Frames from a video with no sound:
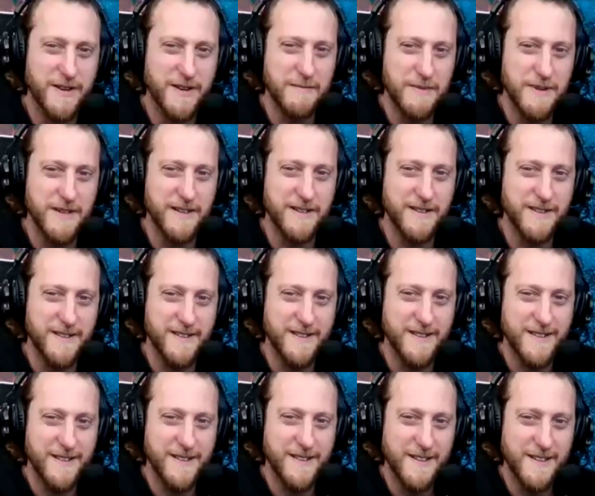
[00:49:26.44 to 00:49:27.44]
your grandpa.
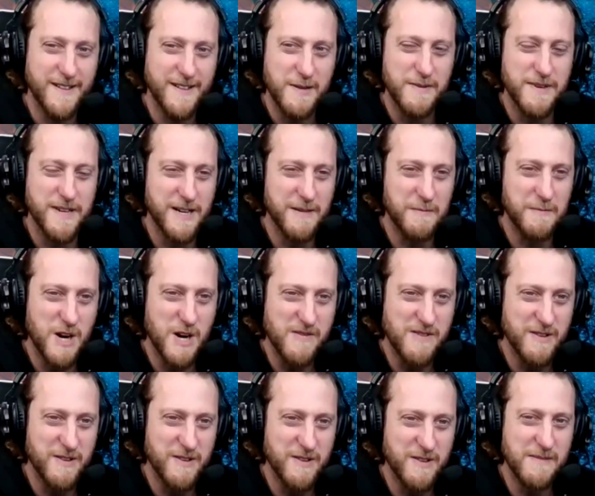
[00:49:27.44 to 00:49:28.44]
Yeah. You become
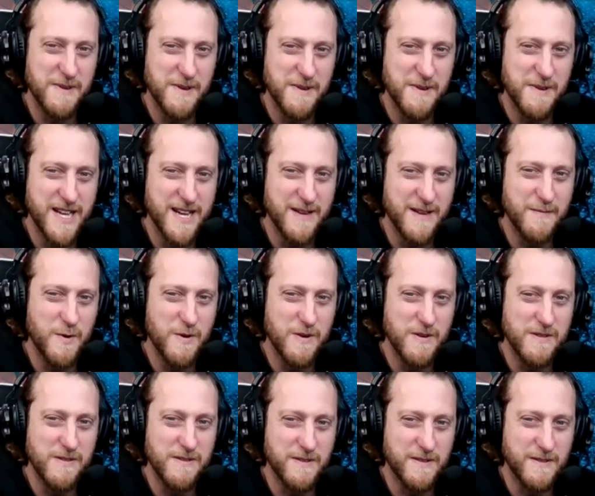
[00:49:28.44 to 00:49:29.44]
more of a grandpa when you have
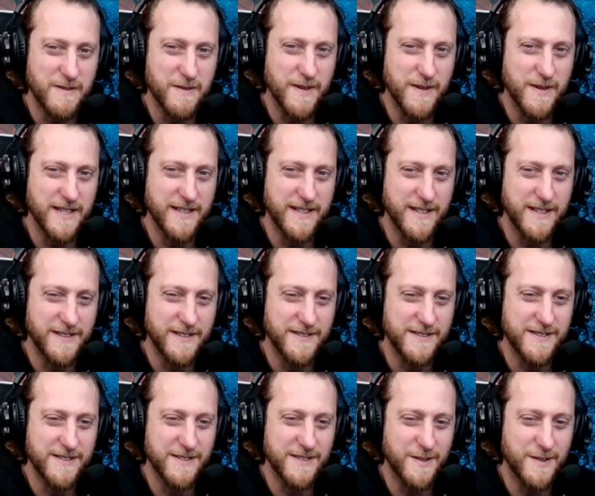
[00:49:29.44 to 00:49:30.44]
more
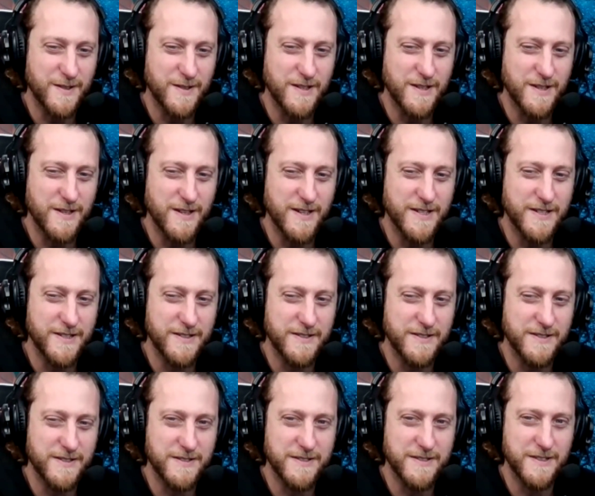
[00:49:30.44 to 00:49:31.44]
grandkids, or are
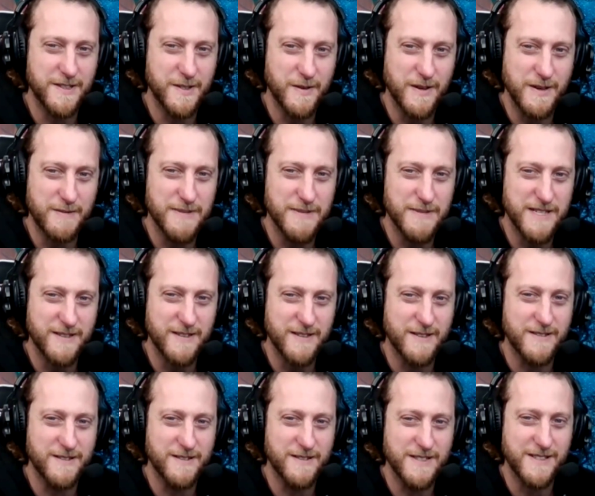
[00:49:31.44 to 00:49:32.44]
you still a grandpa,
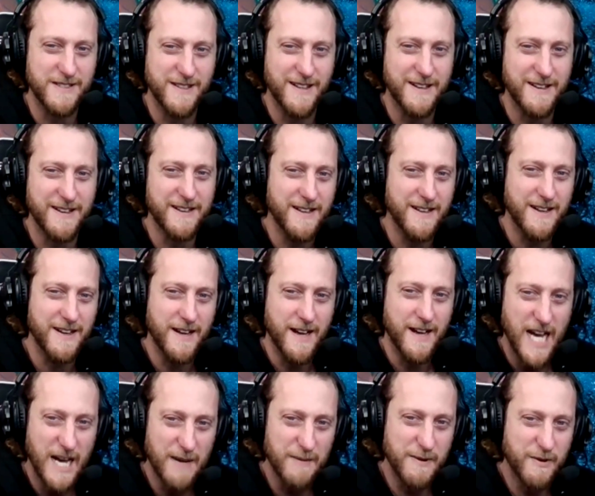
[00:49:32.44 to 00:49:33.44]
or is it like?
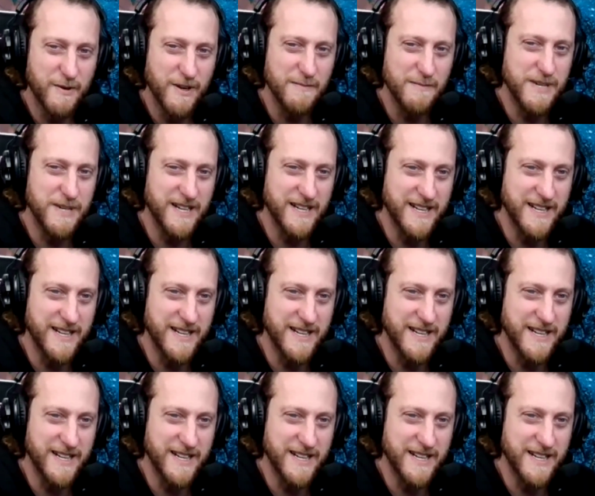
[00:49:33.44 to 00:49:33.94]
Yeah,